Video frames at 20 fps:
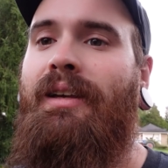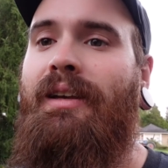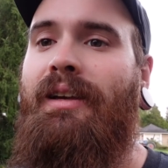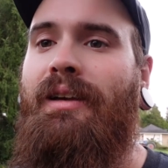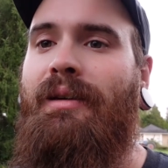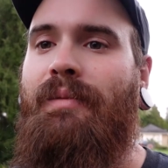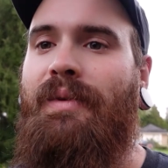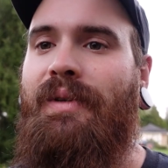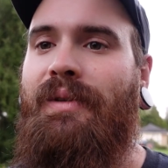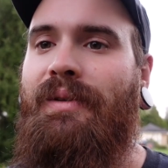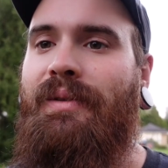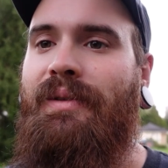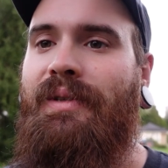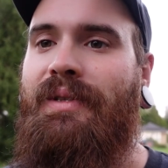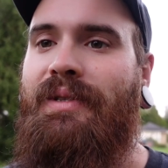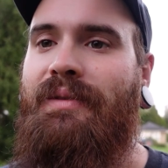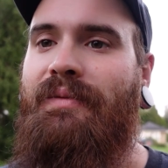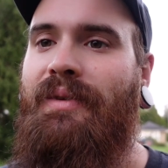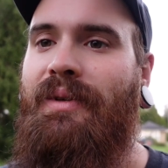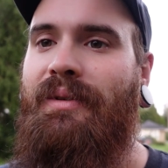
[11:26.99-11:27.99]
I'm gonna do
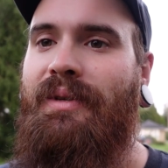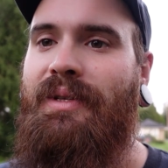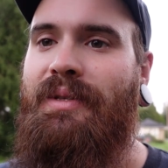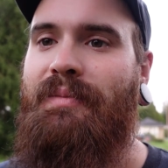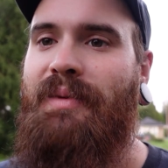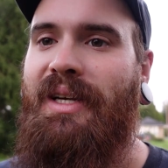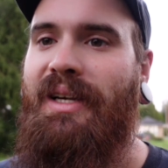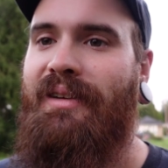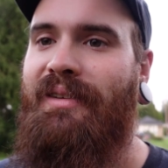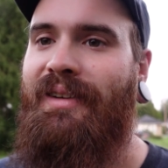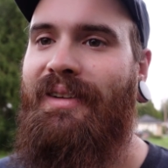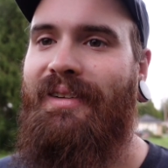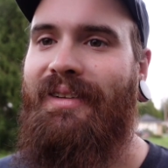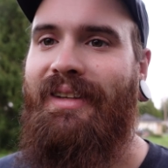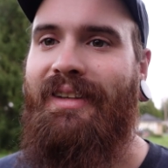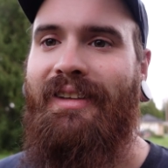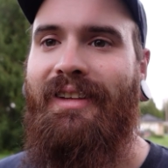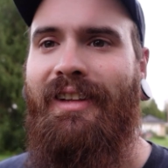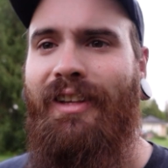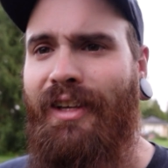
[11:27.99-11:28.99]
this focus background
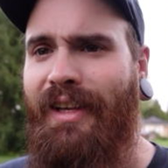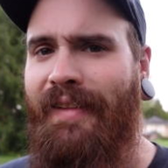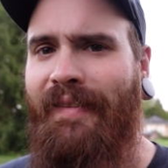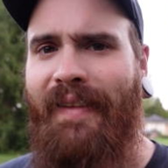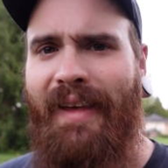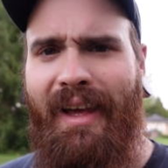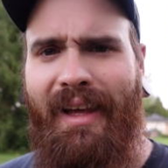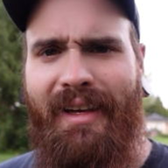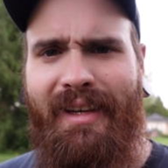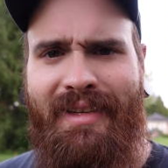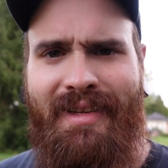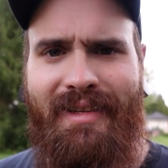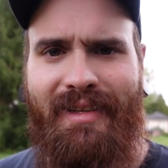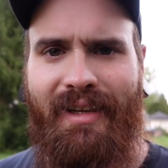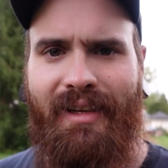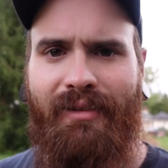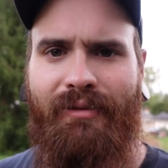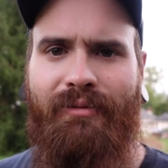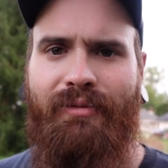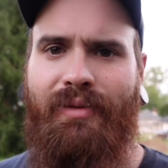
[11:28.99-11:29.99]
thing. Look at that, isn't
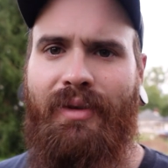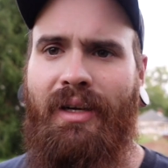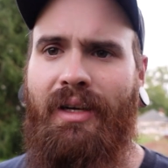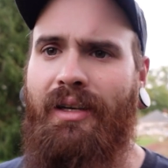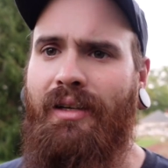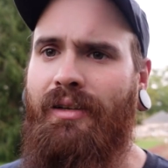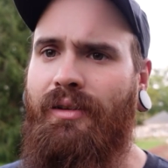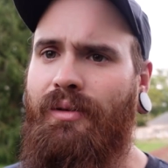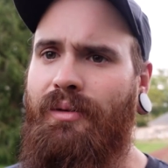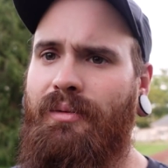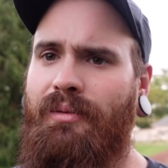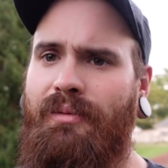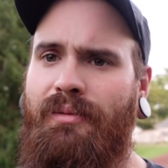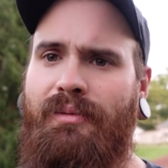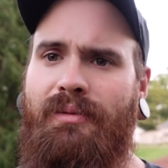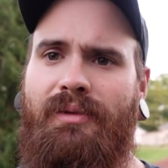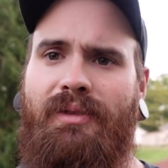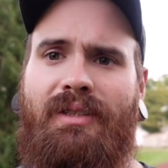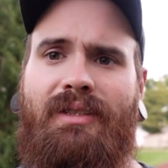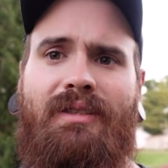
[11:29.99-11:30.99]
that freaking cool?
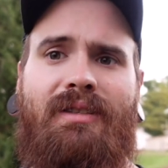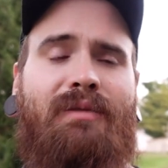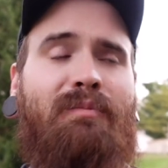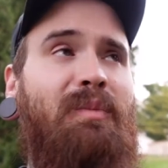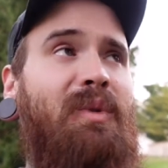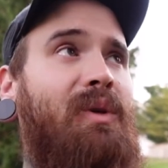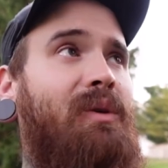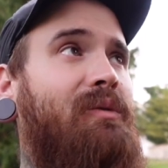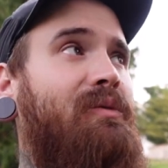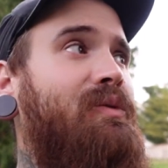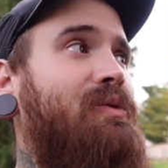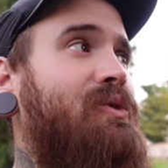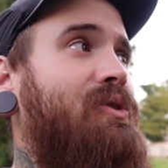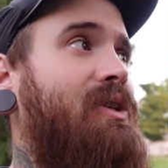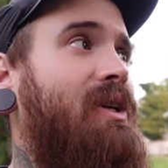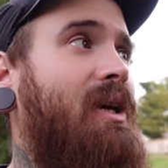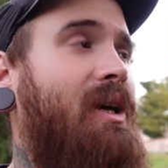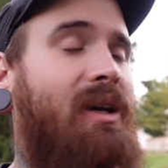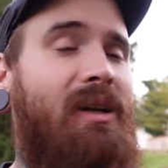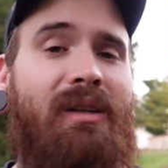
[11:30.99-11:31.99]
This is a beautiful
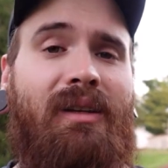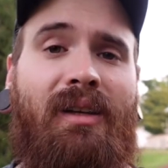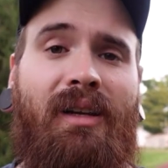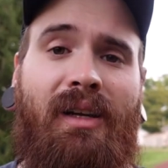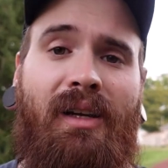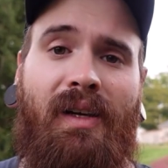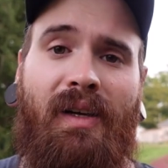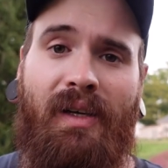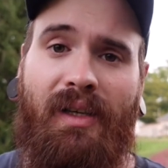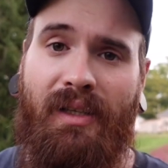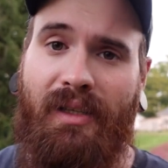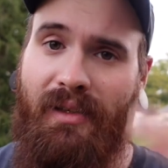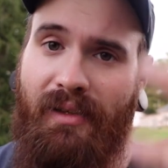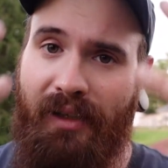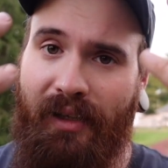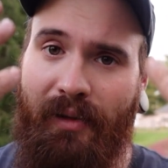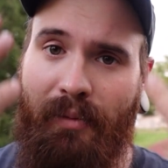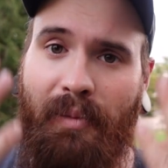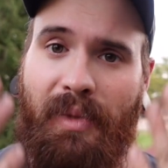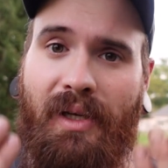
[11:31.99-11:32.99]
shot. You
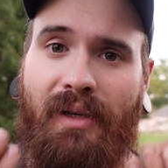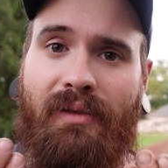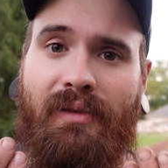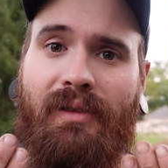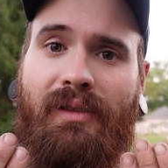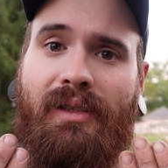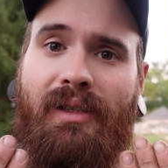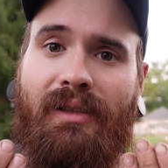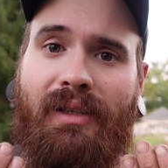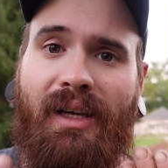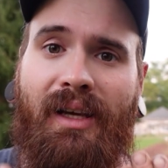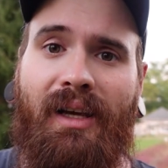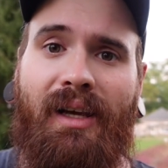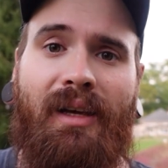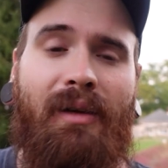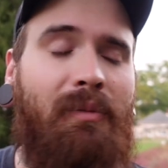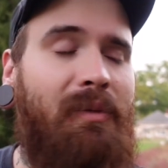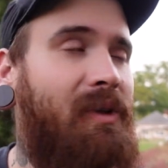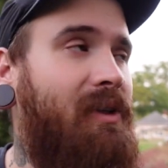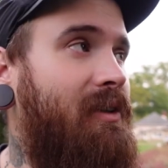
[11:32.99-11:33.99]
need a better looking
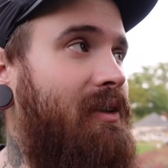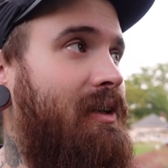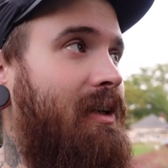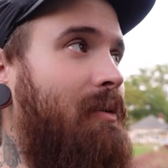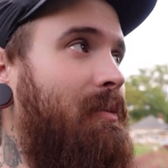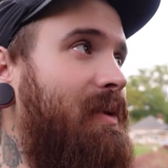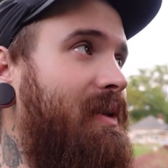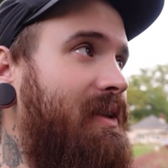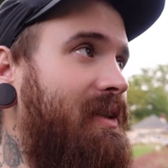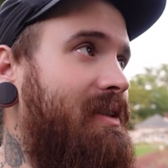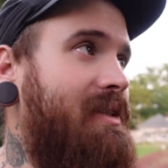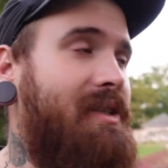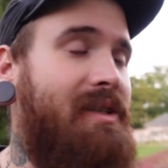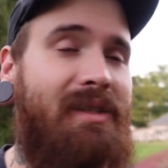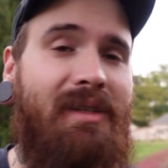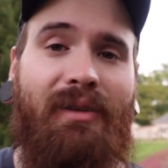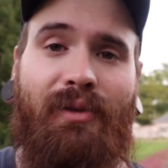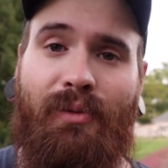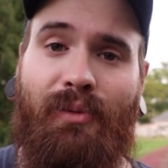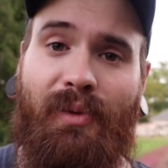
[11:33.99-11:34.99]
guy, but I mean, this
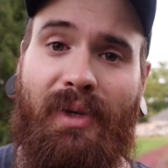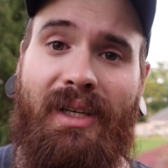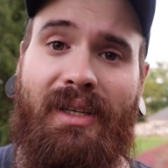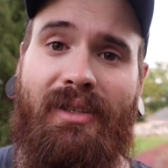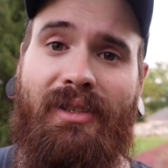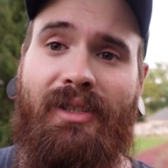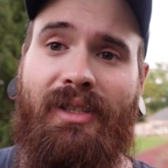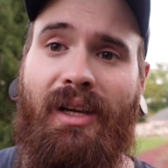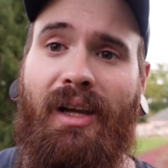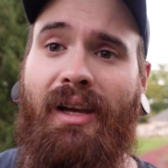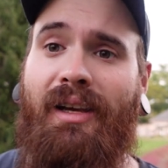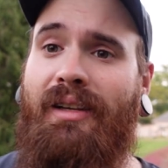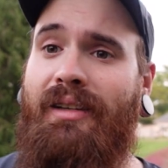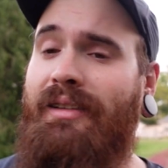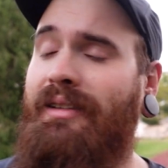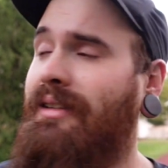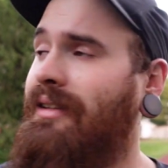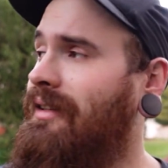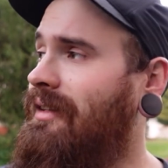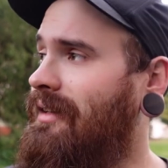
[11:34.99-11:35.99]
is a great shot.
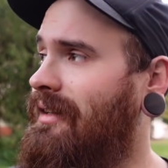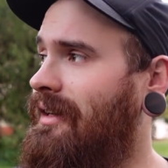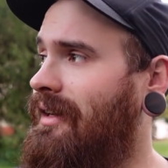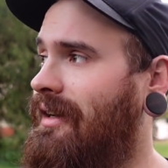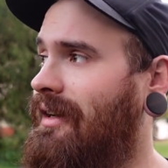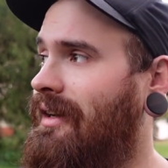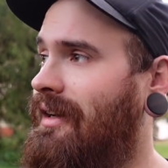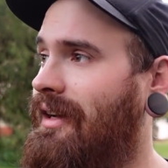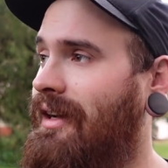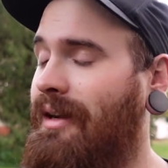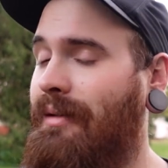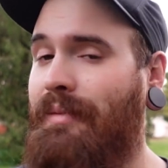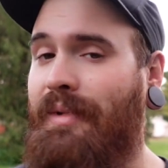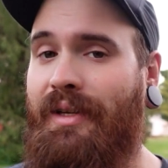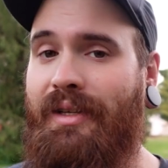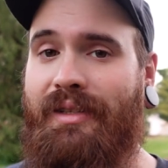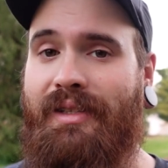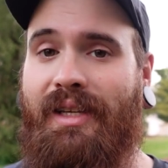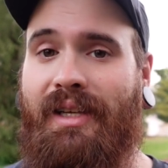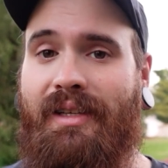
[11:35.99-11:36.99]
I'm
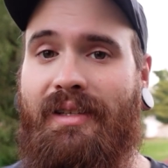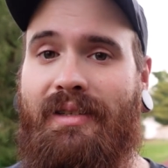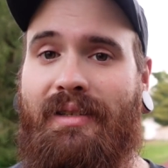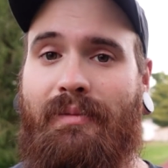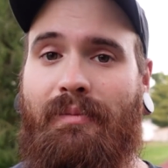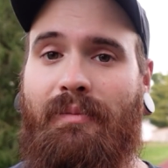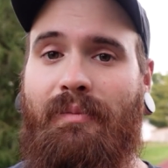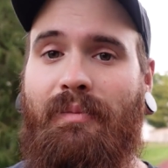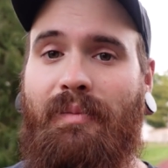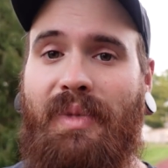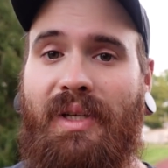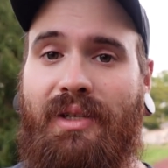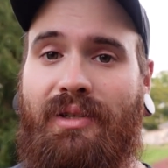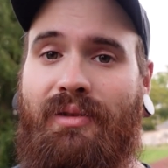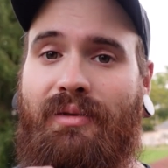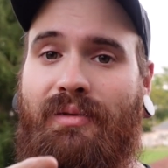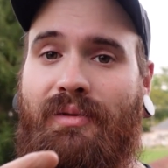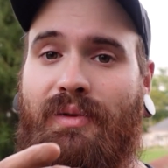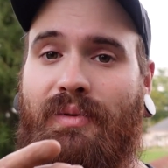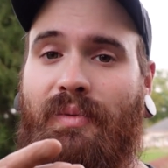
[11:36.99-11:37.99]
gonna take some
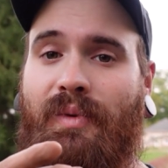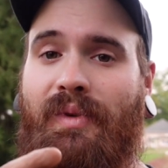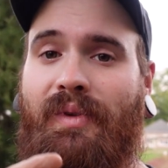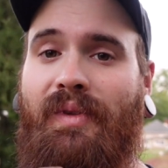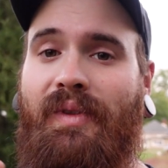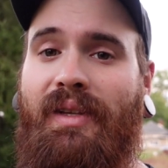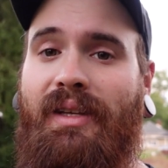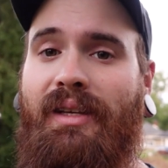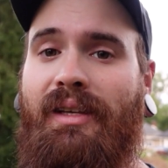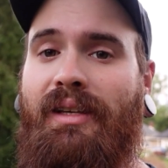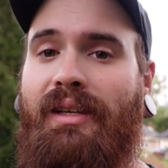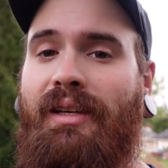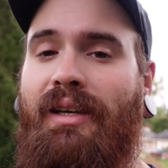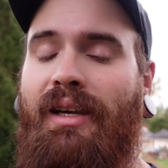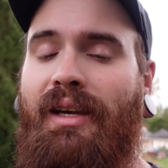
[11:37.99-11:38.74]
pictures with the